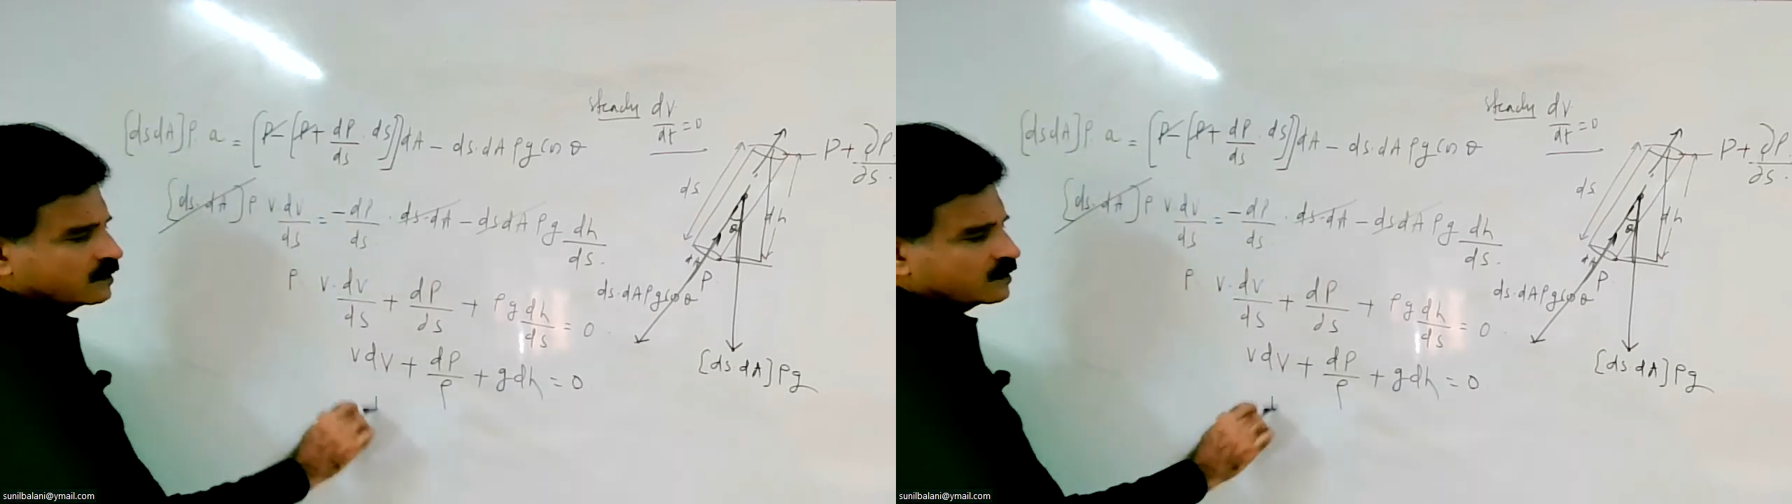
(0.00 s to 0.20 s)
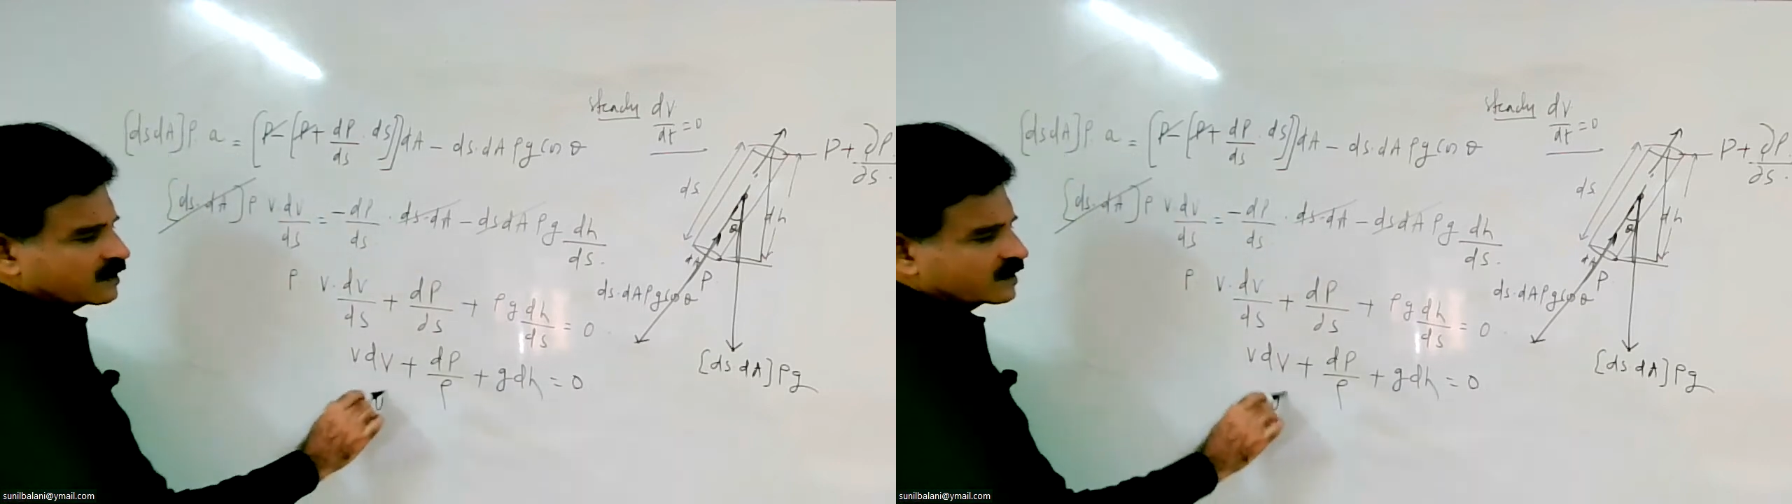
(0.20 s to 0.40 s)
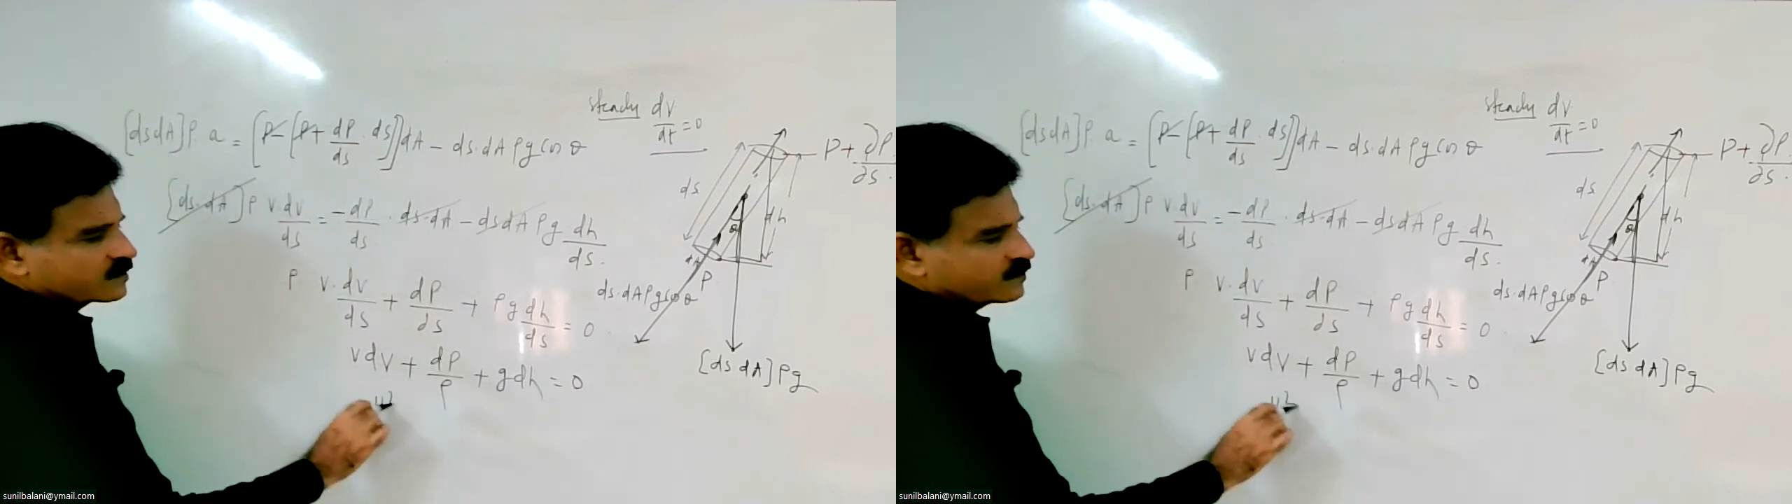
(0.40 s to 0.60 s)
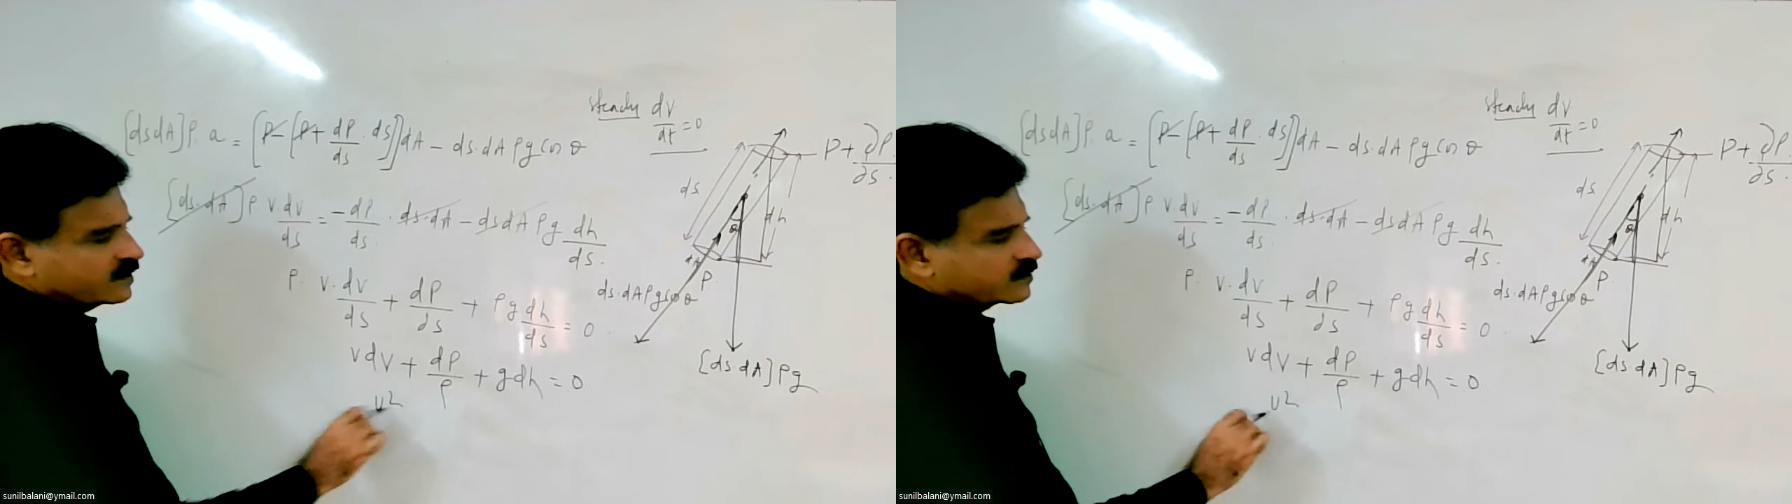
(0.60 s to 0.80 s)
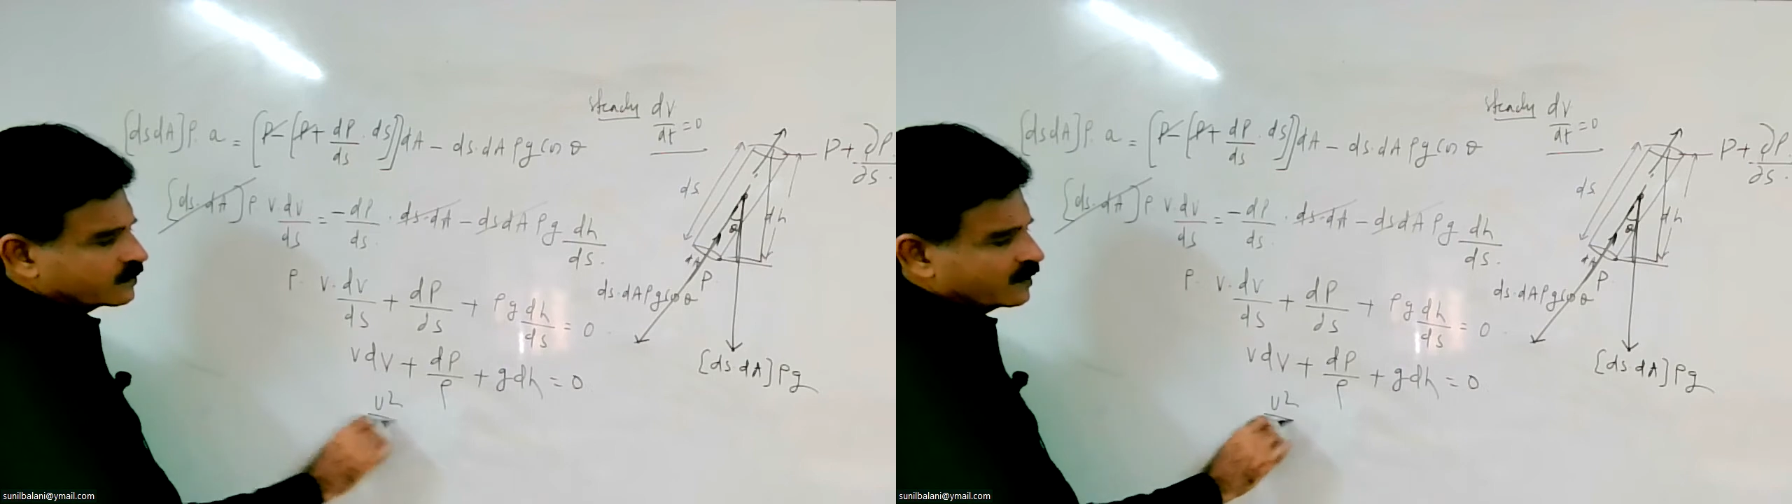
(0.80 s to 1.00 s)
that is v
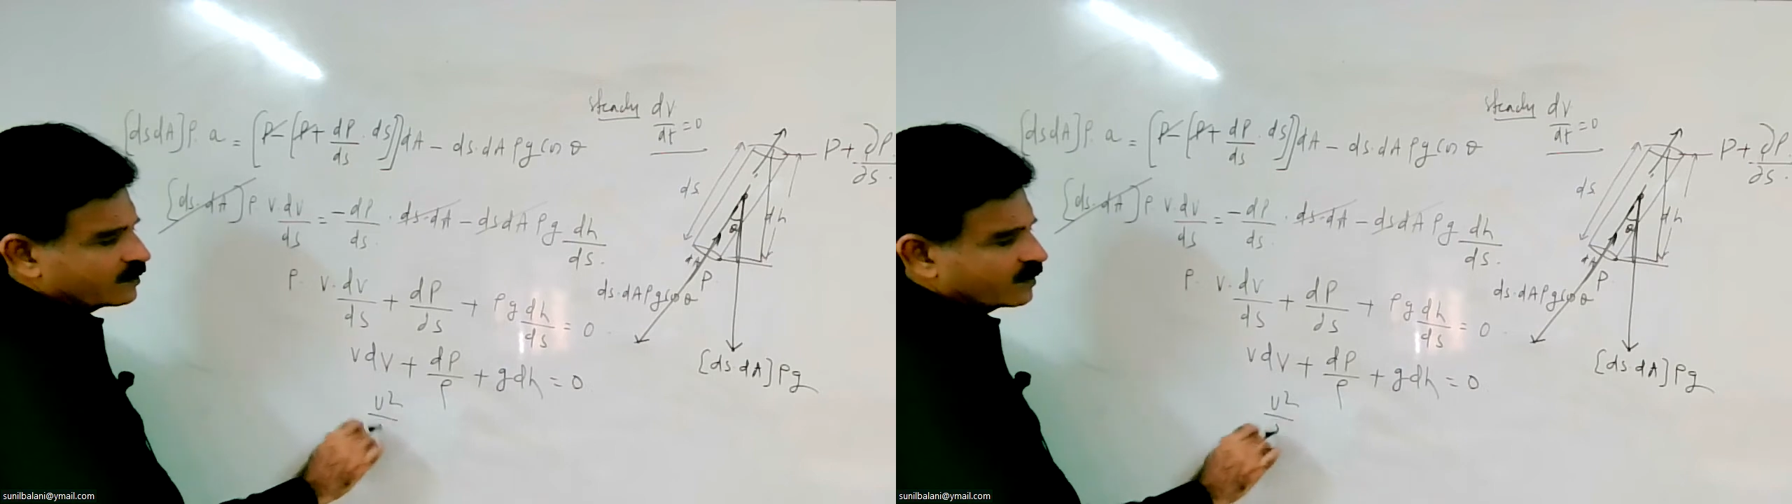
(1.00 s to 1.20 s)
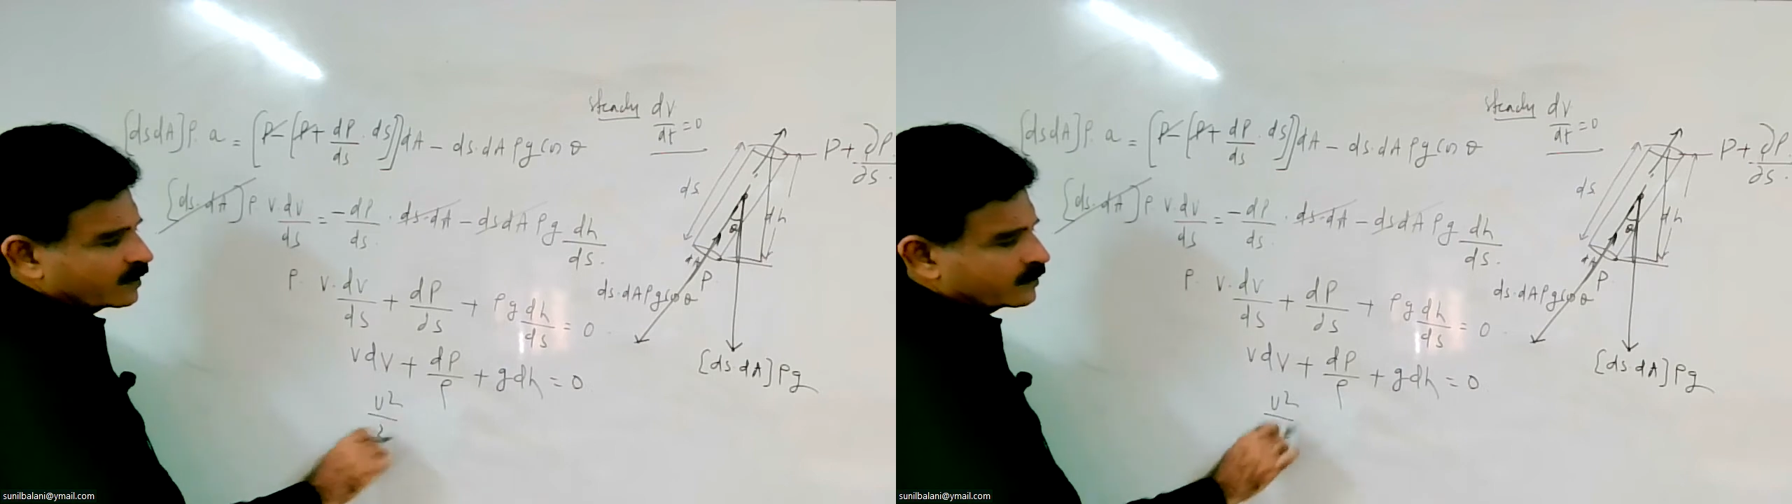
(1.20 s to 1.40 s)
square by